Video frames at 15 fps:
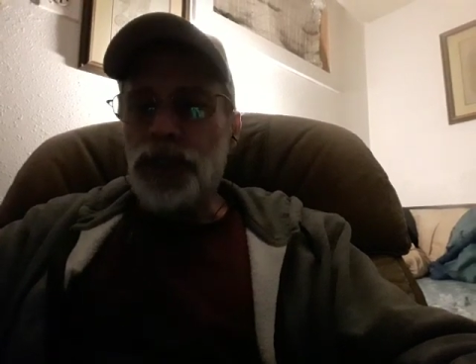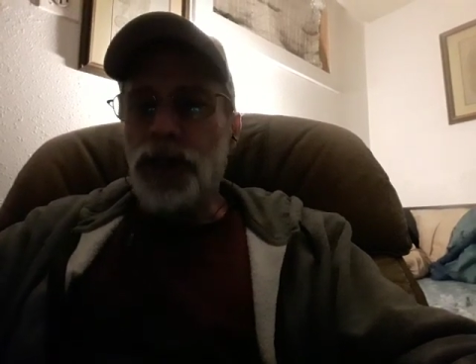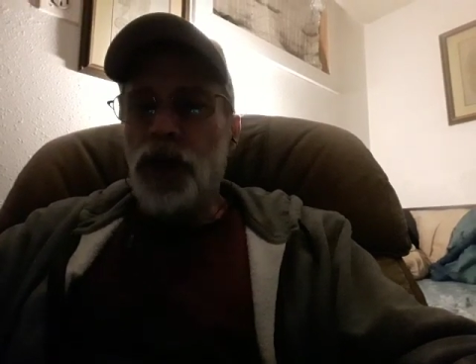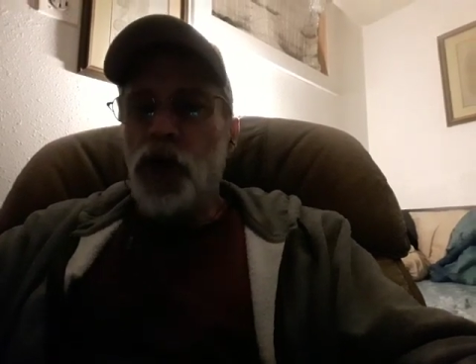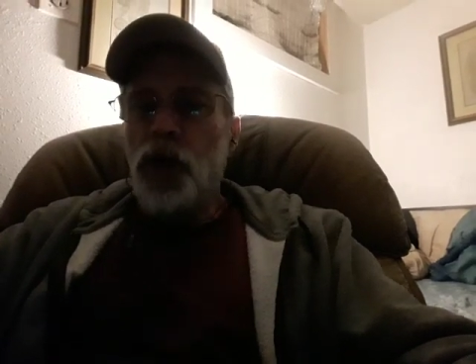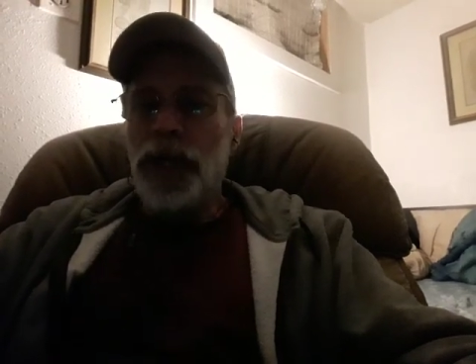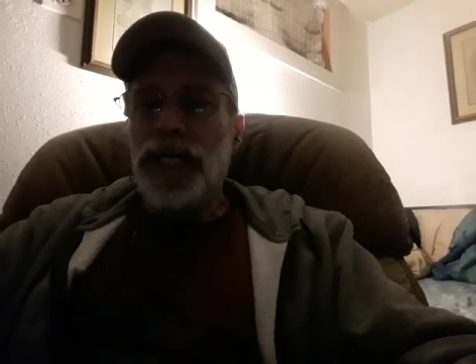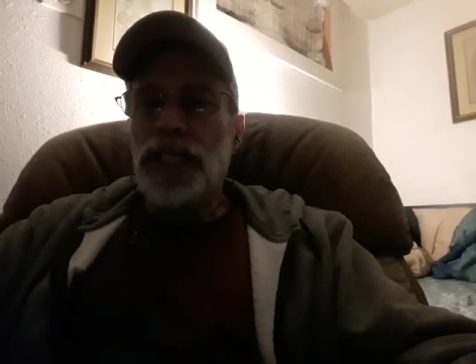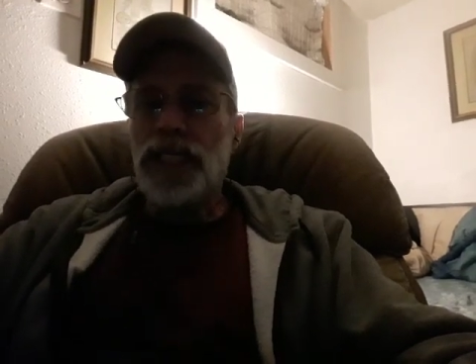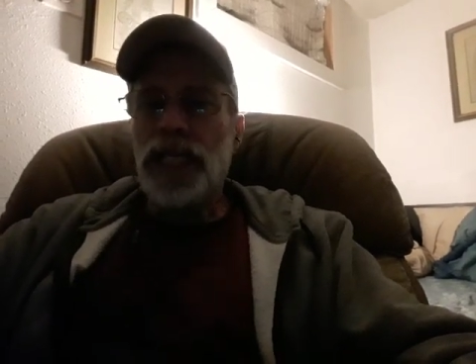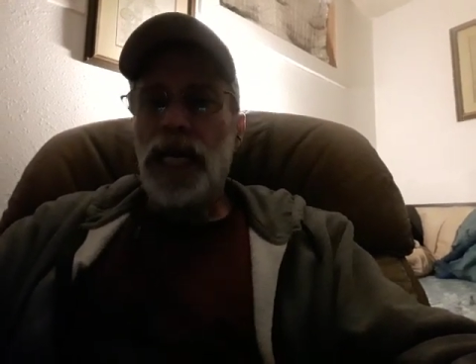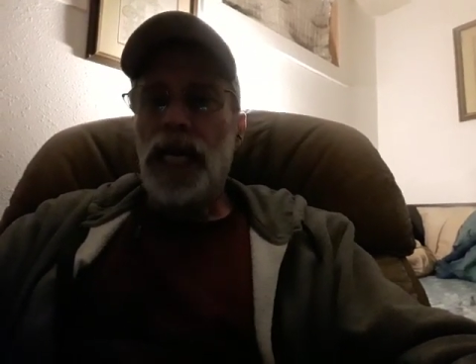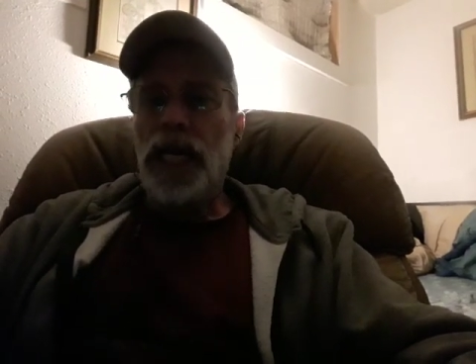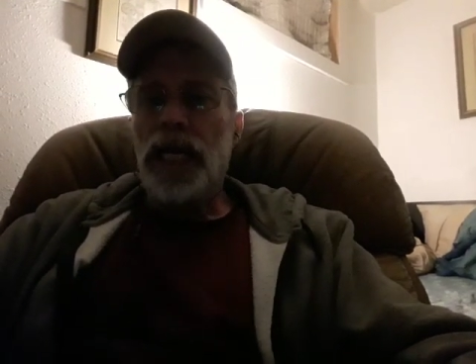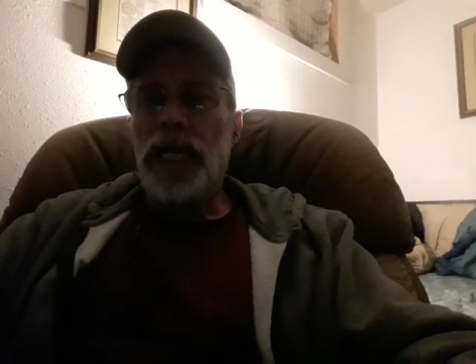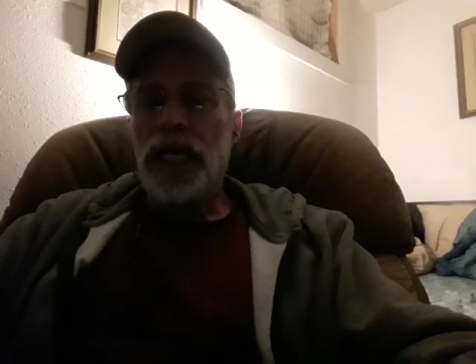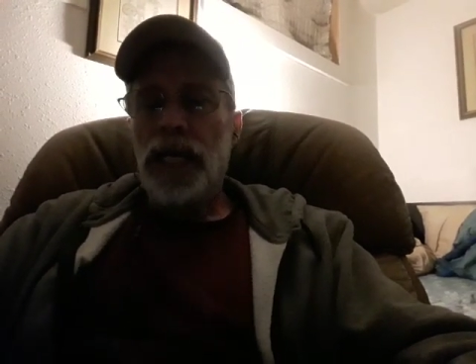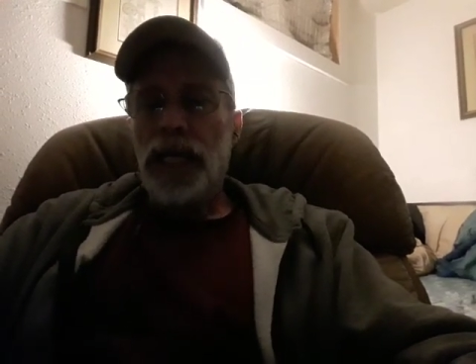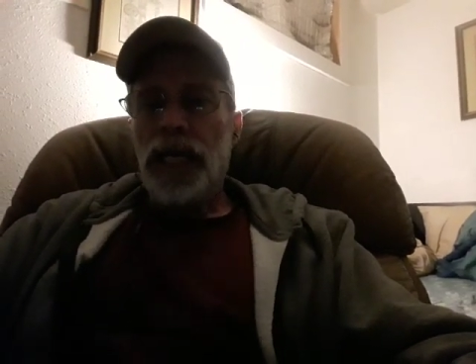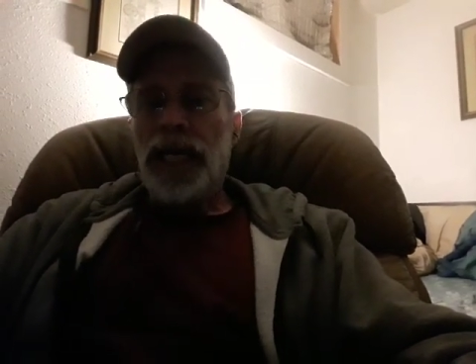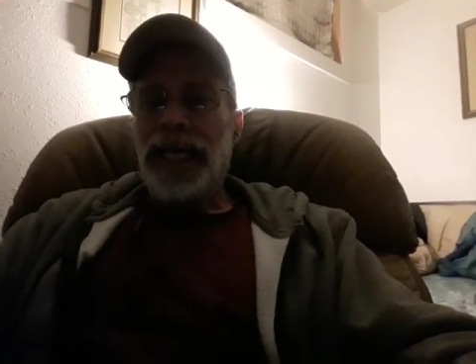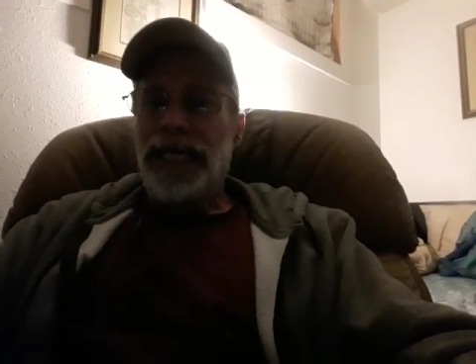OSI.
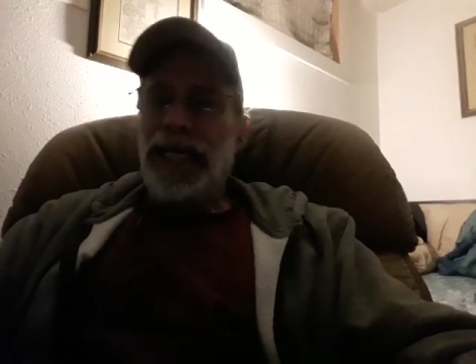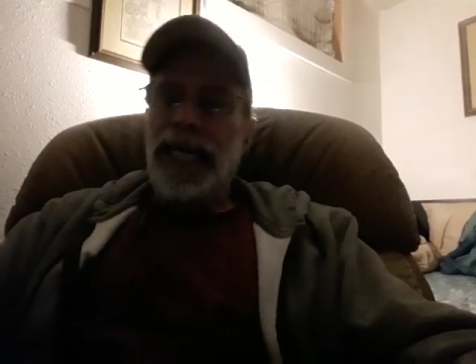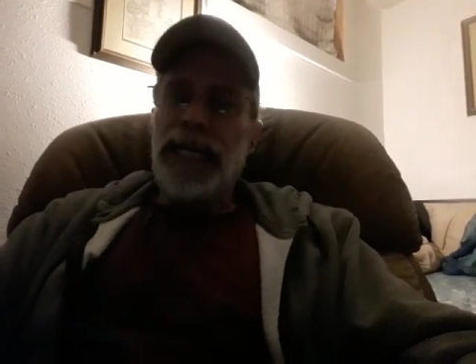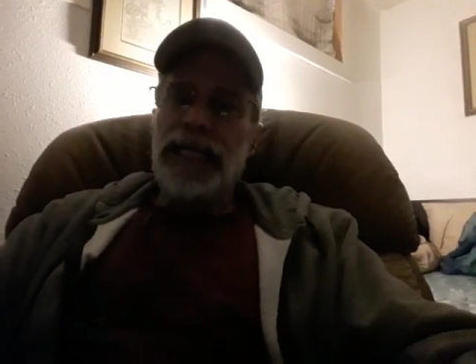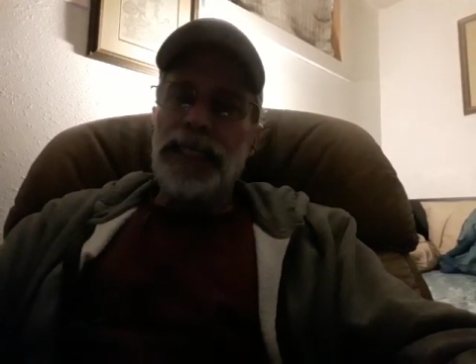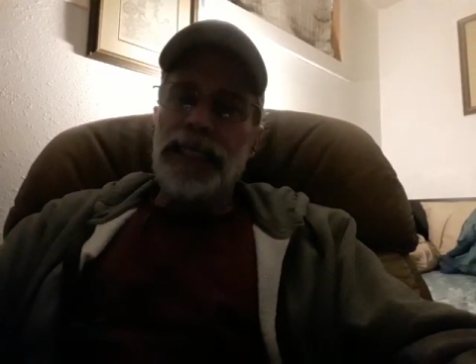And I had